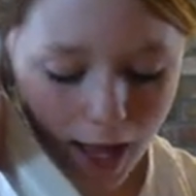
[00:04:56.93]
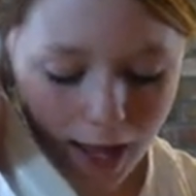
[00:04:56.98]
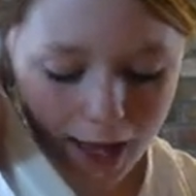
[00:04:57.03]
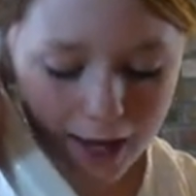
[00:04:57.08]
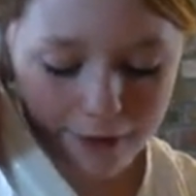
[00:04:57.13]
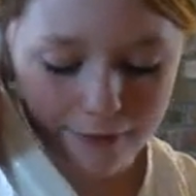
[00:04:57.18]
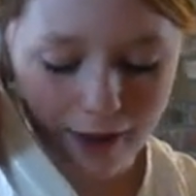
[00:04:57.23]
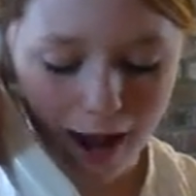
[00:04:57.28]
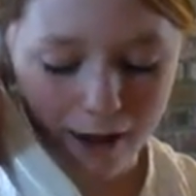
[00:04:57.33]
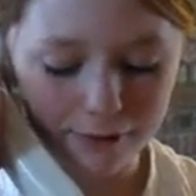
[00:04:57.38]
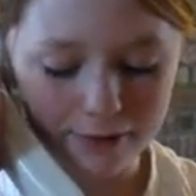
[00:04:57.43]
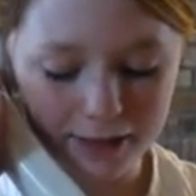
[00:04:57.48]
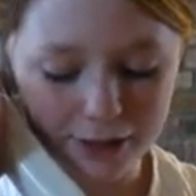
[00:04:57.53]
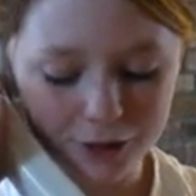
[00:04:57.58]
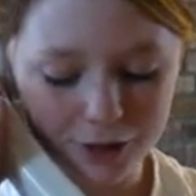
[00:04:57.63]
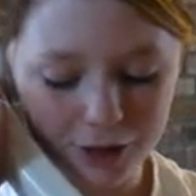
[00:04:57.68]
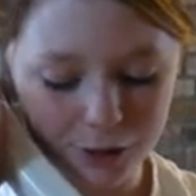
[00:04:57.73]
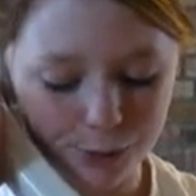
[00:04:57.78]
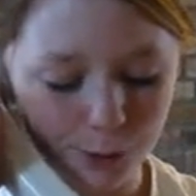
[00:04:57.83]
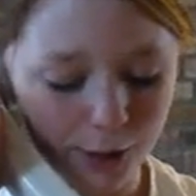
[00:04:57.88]
If
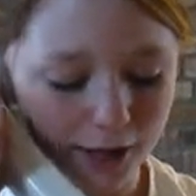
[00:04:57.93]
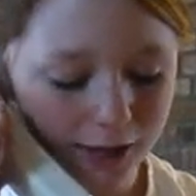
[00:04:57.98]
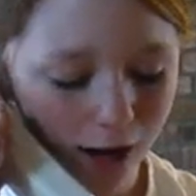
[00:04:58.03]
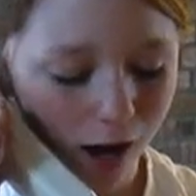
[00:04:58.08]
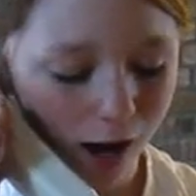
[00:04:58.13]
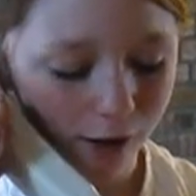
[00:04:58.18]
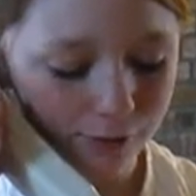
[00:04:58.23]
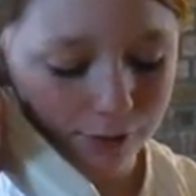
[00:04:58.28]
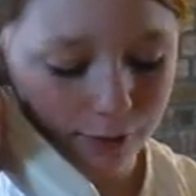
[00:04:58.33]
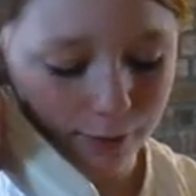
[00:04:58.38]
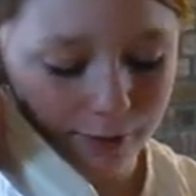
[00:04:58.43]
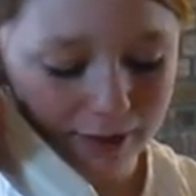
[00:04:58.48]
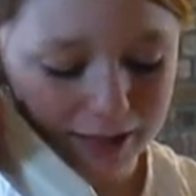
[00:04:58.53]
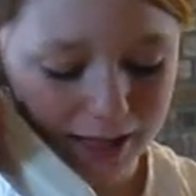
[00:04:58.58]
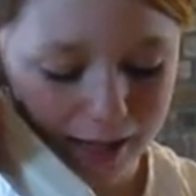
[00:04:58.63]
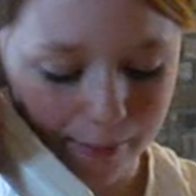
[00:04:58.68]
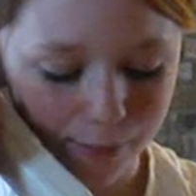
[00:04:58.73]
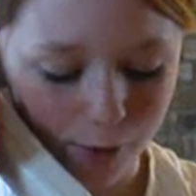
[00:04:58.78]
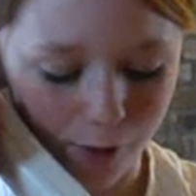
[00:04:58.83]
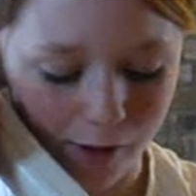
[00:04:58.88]
avalanches break off from the
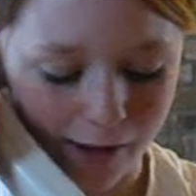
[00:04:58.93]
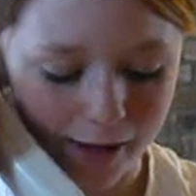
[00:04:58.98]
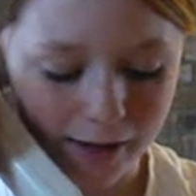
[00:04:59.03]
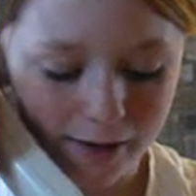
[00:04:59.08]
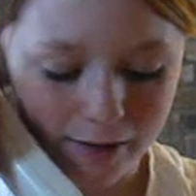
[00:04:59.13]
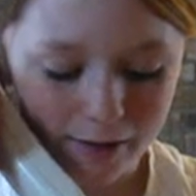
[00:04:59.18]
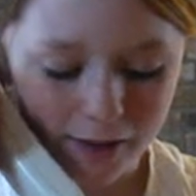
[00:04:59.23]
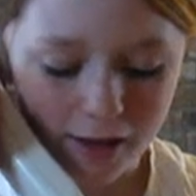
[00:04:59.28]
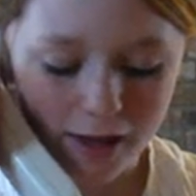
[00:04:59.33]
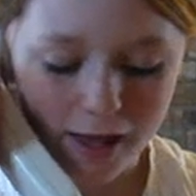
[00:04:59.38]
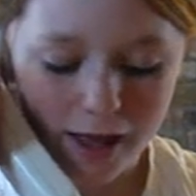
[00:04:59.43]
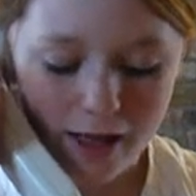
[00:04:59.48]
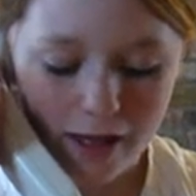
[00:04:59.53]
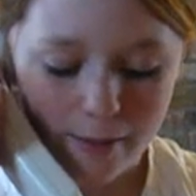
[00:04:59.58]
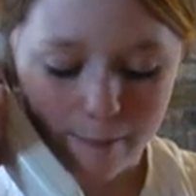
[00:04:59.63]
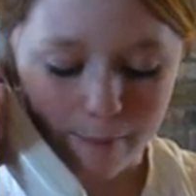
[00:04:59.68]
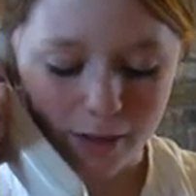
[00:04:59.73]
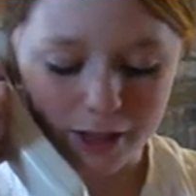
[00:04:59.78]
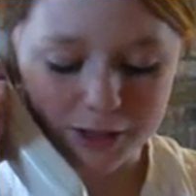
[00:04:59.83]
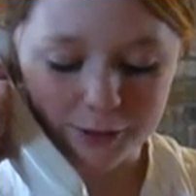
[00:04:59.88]
same point
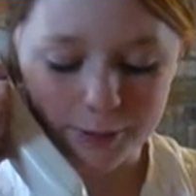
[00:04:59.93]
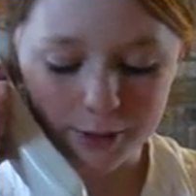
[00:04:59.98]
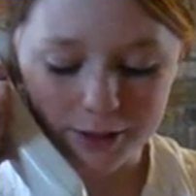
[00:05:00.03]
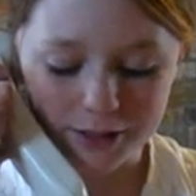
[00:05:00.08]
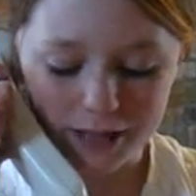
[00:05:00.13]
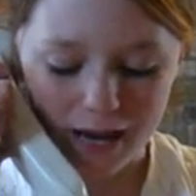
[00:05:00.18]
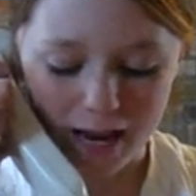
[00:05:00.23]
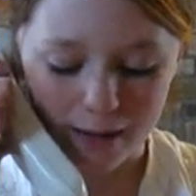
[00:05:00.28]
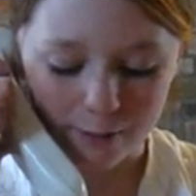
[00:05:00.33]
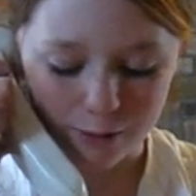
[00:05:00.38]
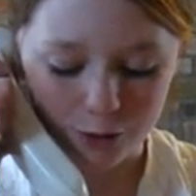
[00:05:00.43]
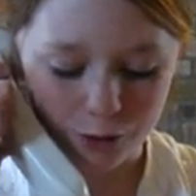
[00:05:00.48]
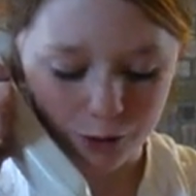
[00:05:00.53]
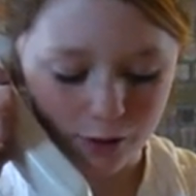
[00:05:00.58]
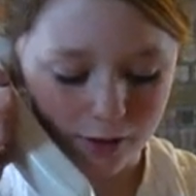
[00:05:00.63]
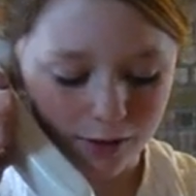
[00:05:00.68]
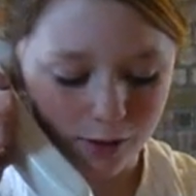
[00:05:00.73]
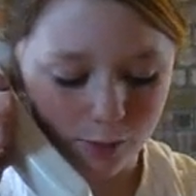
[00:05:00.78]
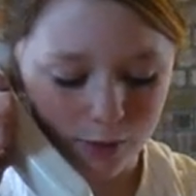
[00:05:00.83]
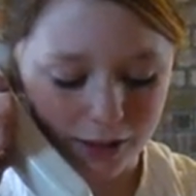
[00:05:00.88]
multiple times
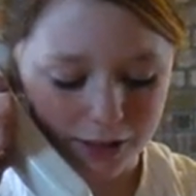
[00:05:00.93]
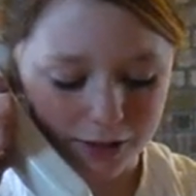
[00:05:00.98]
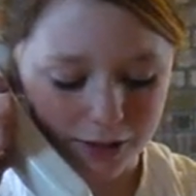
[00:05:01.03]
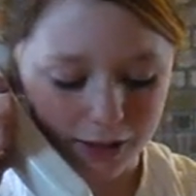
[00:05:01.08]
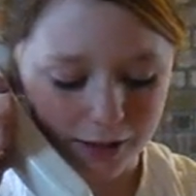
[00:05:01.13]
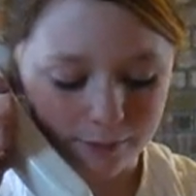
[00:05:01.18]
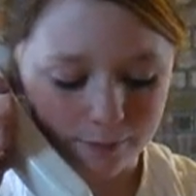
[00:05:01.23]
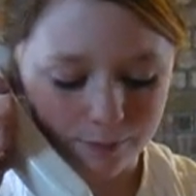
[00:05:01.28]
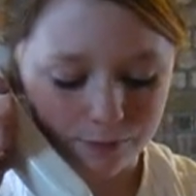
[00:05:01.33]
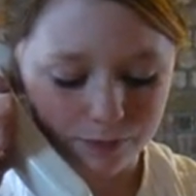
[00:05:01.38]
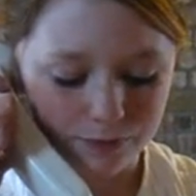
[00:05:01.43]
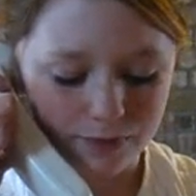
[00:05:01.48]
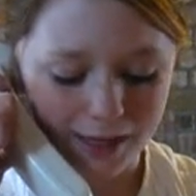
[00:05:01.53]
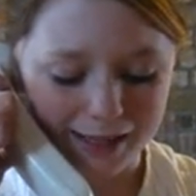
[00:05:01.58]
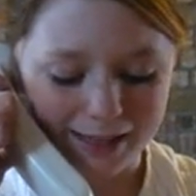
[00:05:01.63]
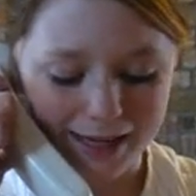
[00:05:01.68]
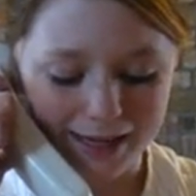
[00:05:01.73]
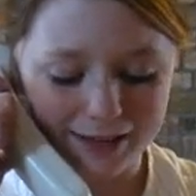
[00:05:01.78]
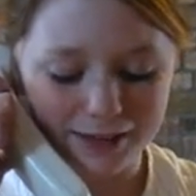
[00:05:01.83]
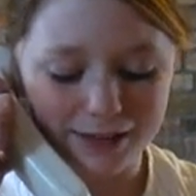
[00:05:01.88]
during the winter,
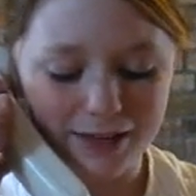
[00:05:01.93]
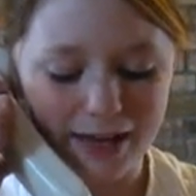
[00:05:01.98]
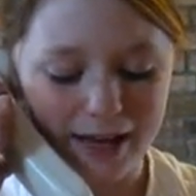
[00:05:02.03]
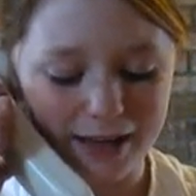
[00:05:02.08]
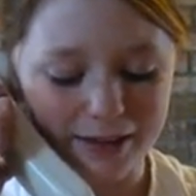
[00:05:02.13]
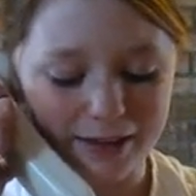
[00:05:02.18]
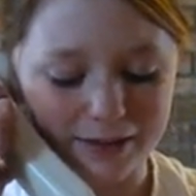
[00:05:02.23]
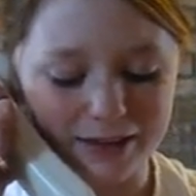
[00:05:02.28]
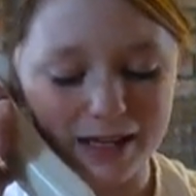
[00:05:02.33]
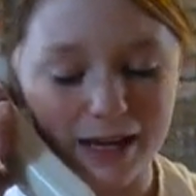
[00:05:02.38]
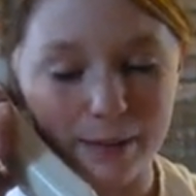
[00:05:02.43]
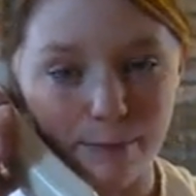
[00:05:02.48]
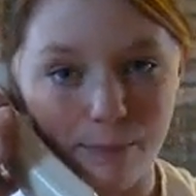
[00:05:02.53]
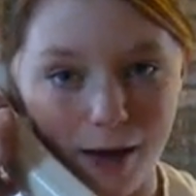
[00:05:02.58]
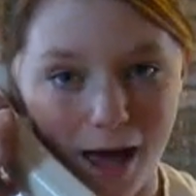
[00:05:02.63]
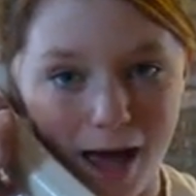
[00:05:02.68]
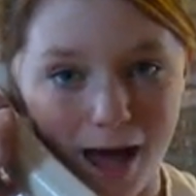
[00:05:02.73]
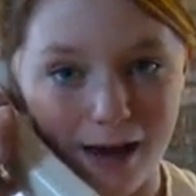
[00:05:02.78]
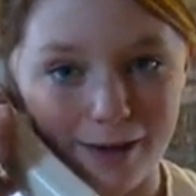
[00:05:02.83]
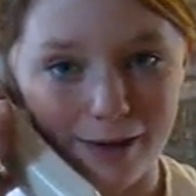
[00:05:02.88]
they tend to take the same
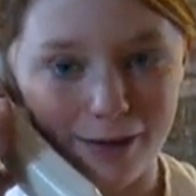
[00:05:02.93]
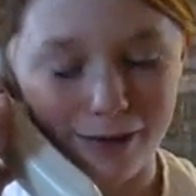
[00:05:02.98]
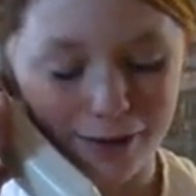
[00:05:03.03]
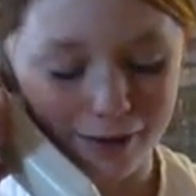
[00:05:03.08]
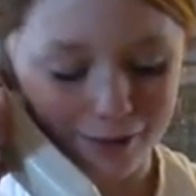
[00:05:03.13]
path.